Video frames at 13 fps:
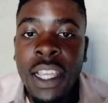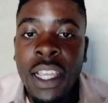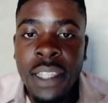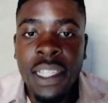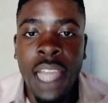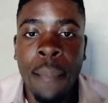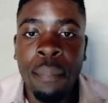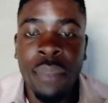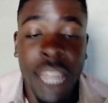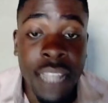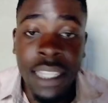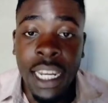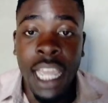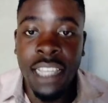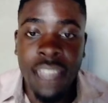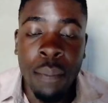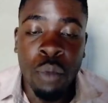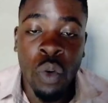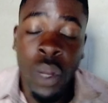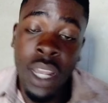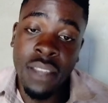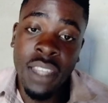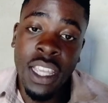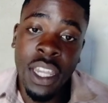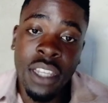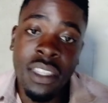Islam. That's an example when I
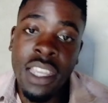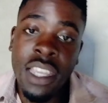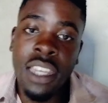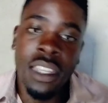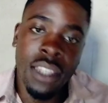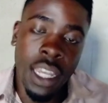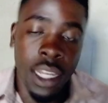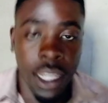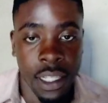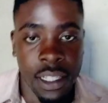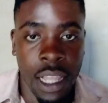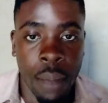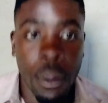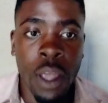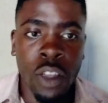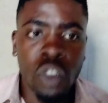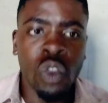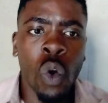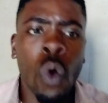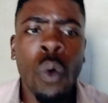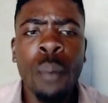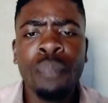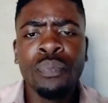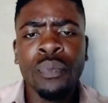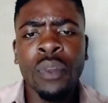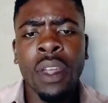say Christianity and Islam. So
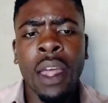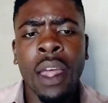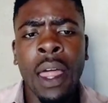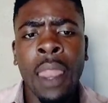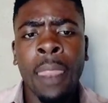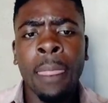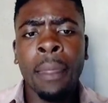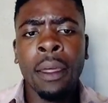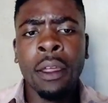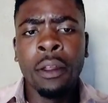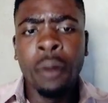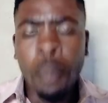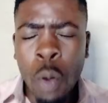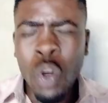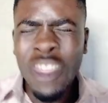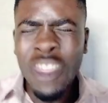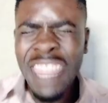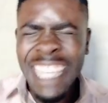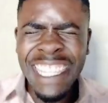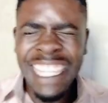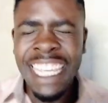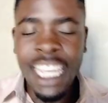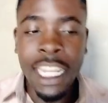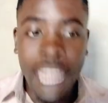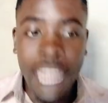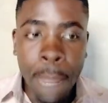
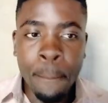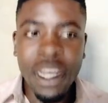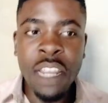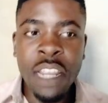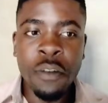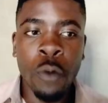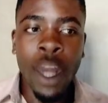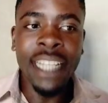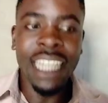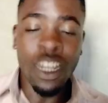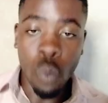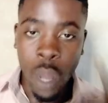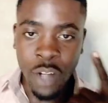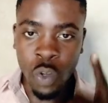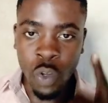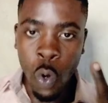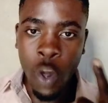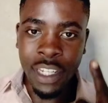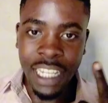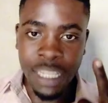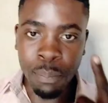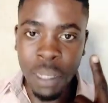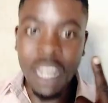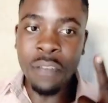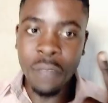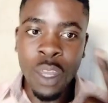monotheistic, they believe what? In one God. It's
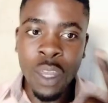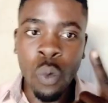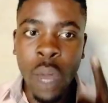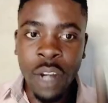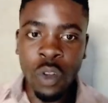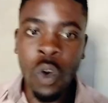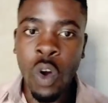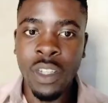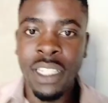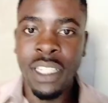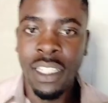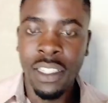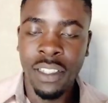belief in one God.